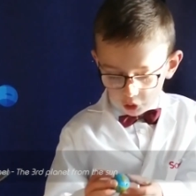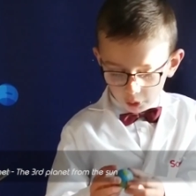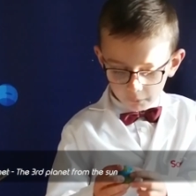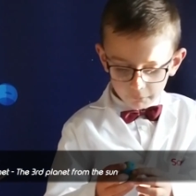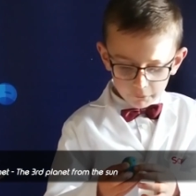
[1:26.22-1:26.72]

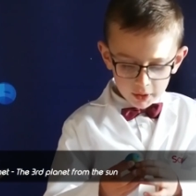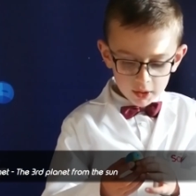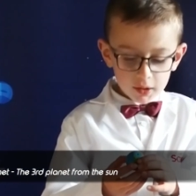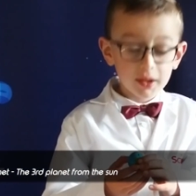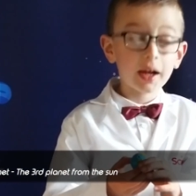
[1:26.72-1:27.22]
Earth.
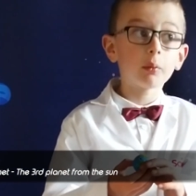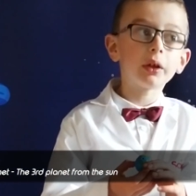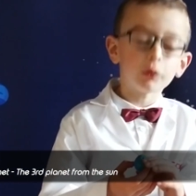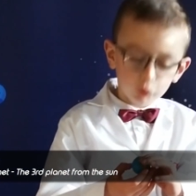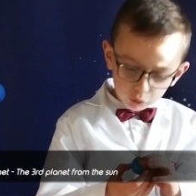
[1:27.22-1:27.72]
Now
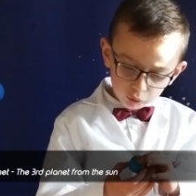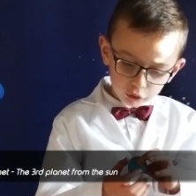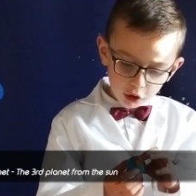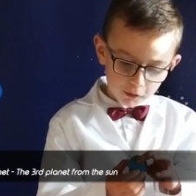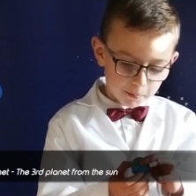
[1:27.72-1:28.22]
we
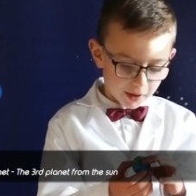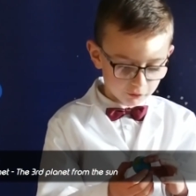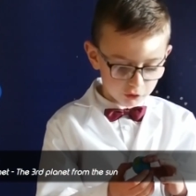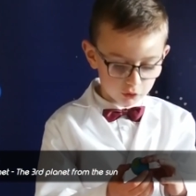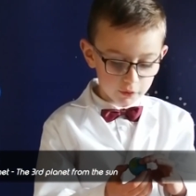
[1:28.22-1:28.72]
all know
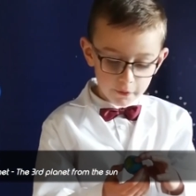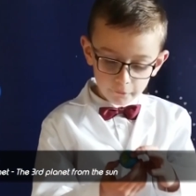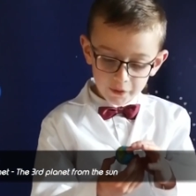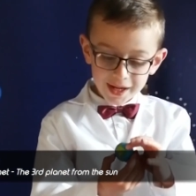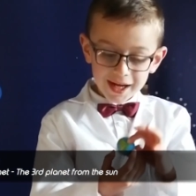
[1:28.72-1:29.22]
about
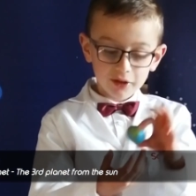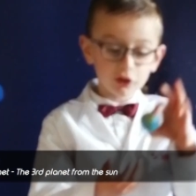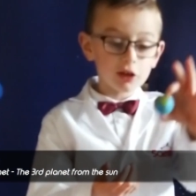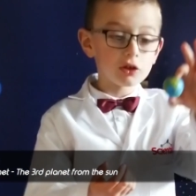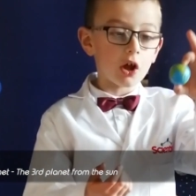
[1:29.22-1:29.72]
Earth. It's
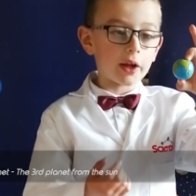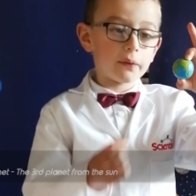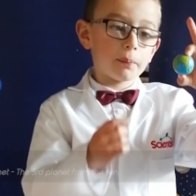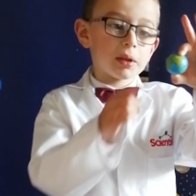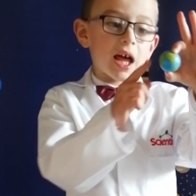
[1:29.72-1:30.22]
our
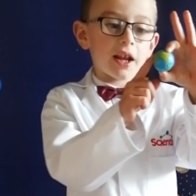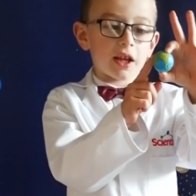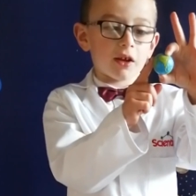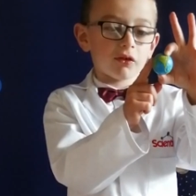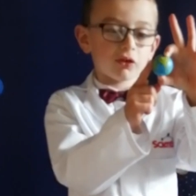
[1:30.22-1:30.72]
life
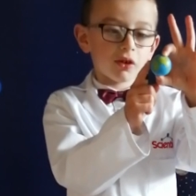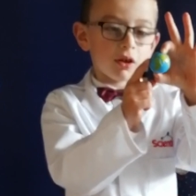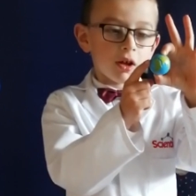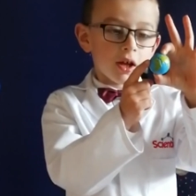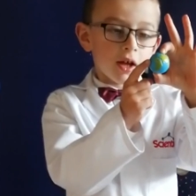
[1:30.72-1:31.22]
planet.
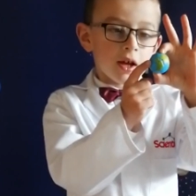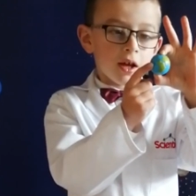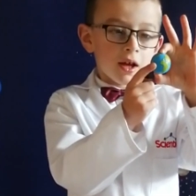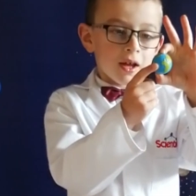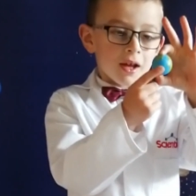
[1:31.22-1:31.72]

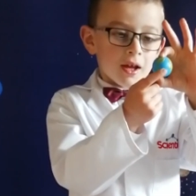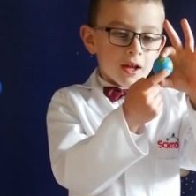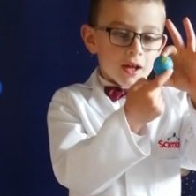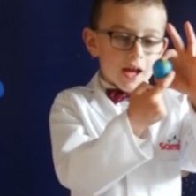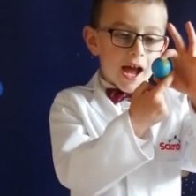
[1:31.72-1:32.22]

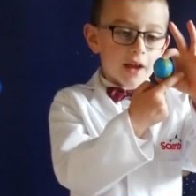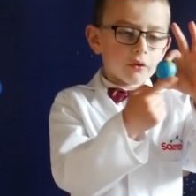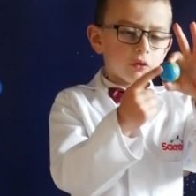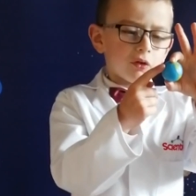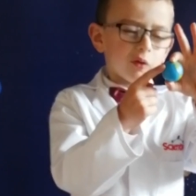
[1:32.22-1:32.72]

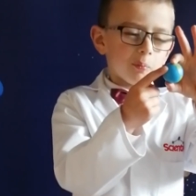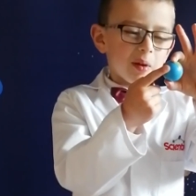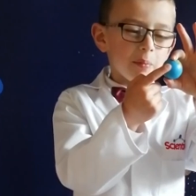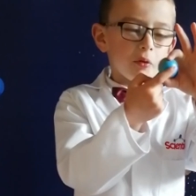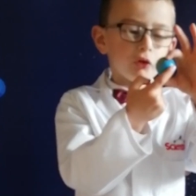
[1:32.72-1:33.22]
And
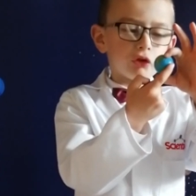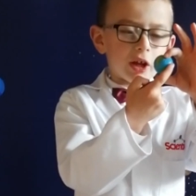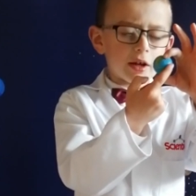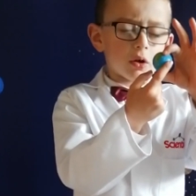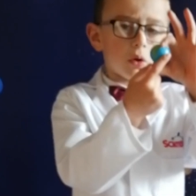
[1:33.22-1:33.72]
people
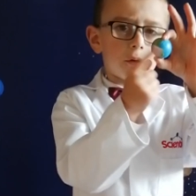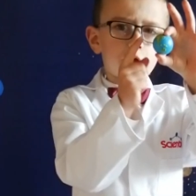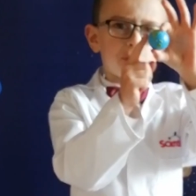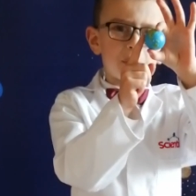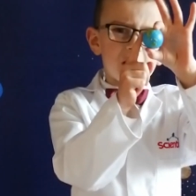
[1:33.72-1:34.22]
say it
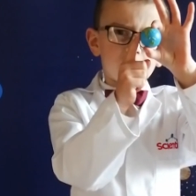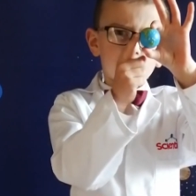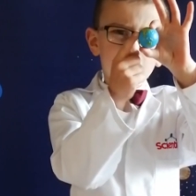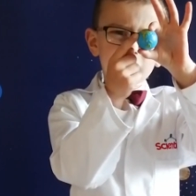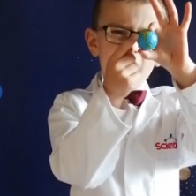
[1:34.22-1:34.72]

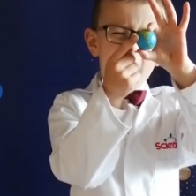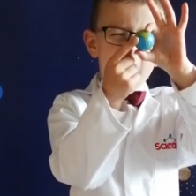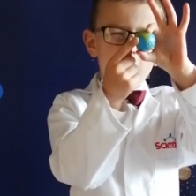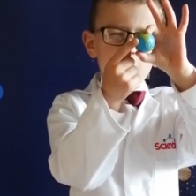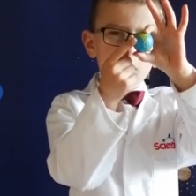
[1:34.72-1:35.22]
spins like that.
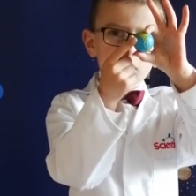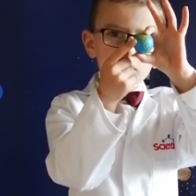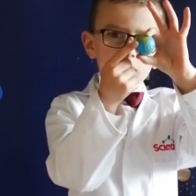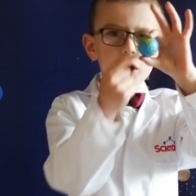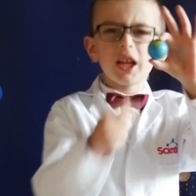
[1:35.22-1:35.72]

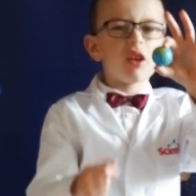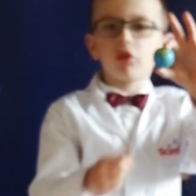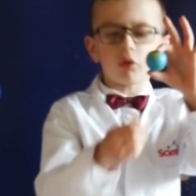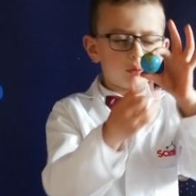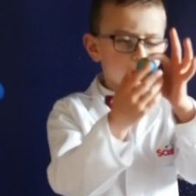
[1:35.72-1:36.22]
It
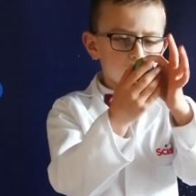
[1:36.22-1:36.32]
isn't.